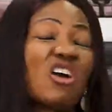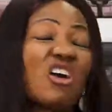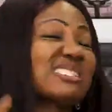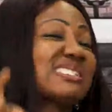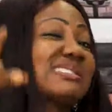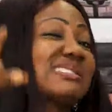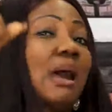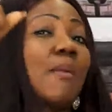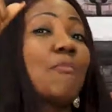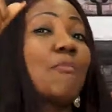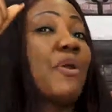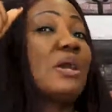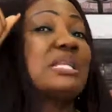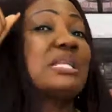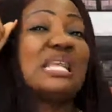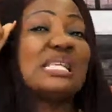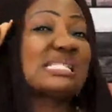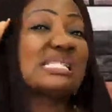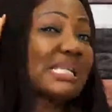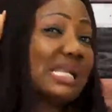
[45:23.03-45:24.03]
or
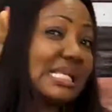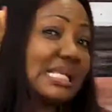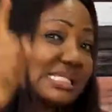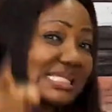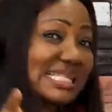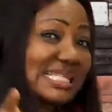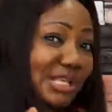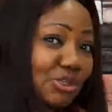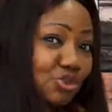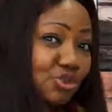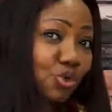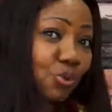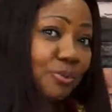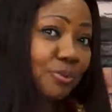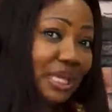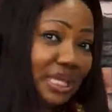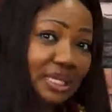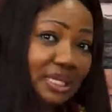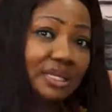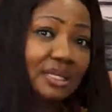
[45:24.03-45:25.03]
somebody is listening
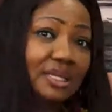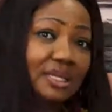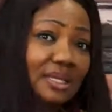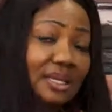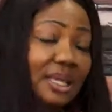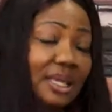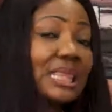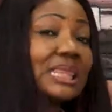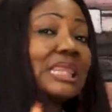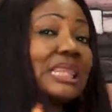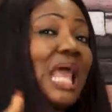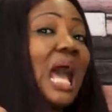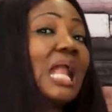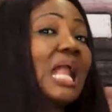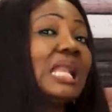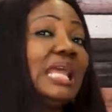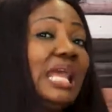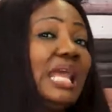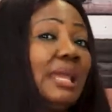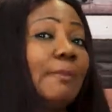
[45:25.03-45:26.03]
to me,
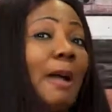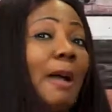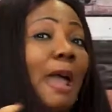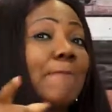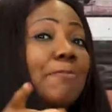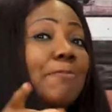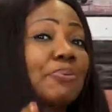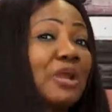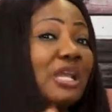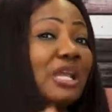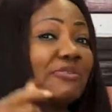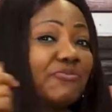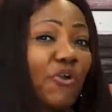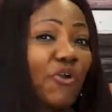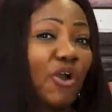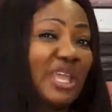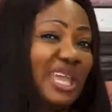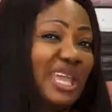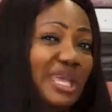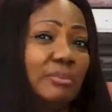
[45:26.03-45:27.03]
tell him I prayed
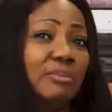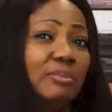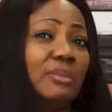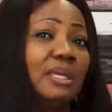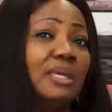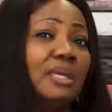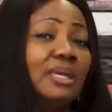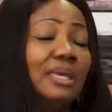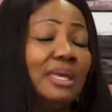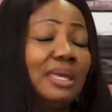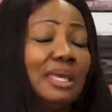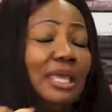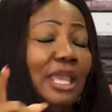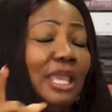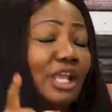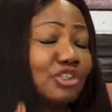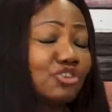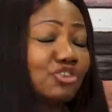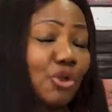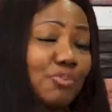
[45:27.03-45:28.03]
for him.
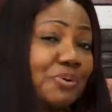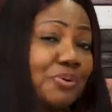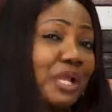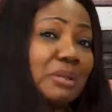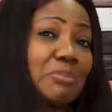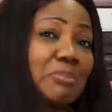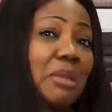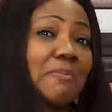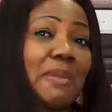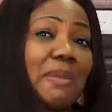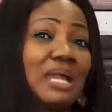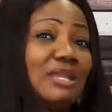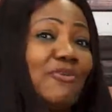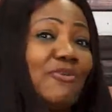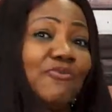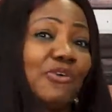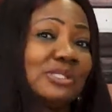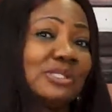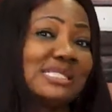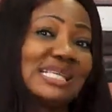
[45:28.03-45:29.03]
He should bring me
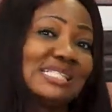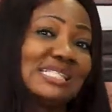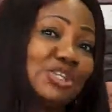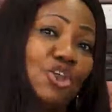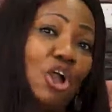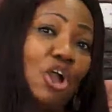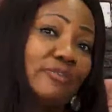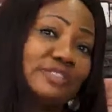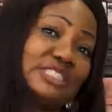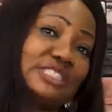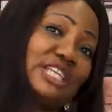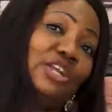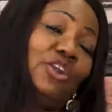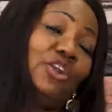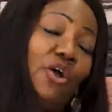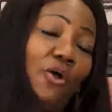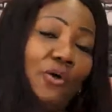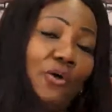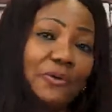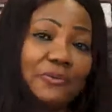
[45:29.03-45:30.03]
money for City of
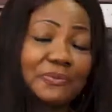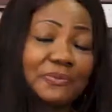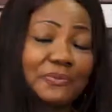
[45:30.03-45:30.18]
Shiloh.